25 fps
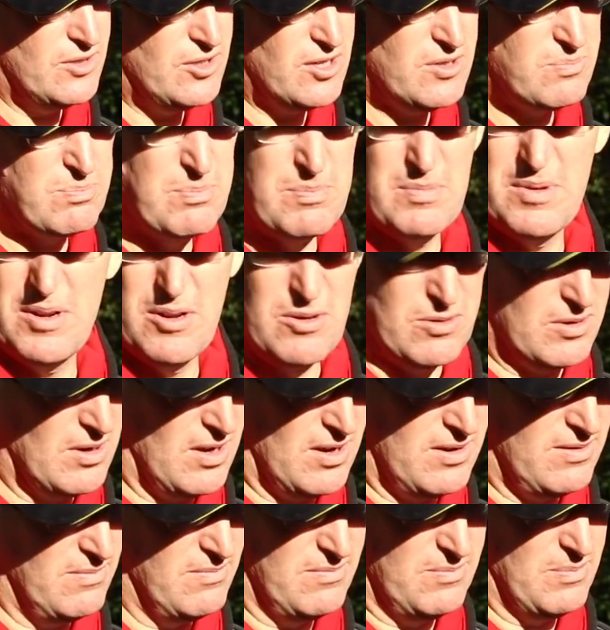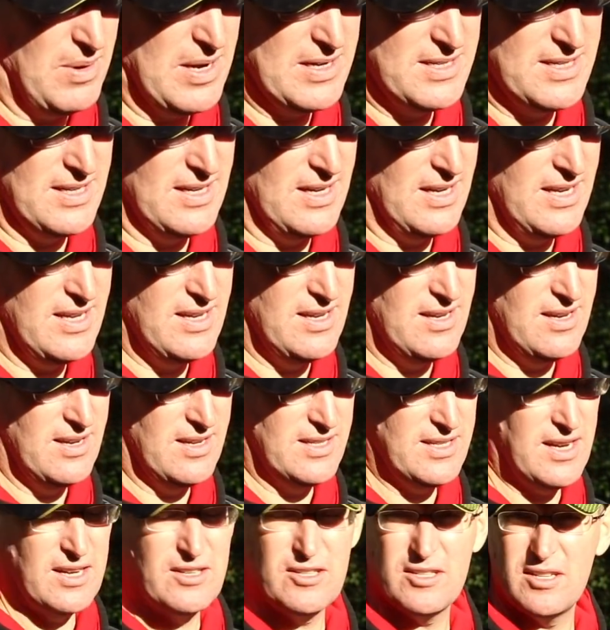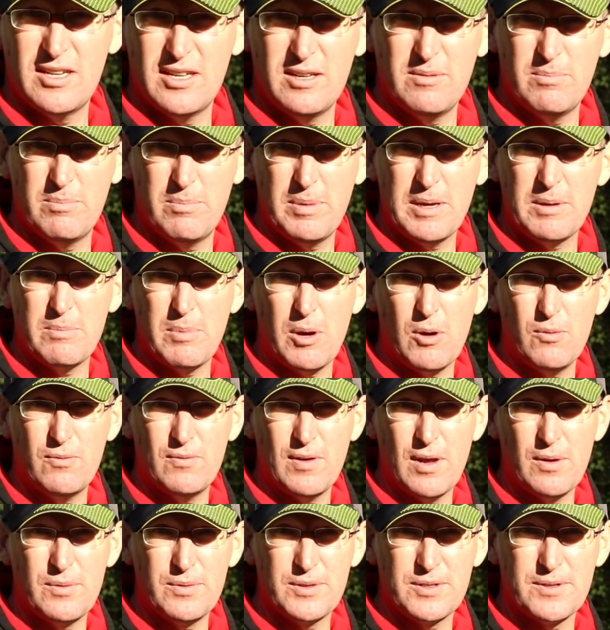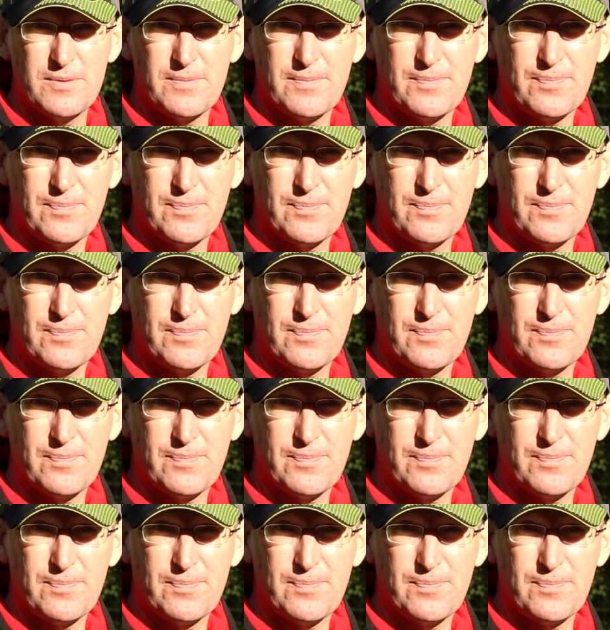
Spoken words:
Just look like, basically, essentially, big pole floats.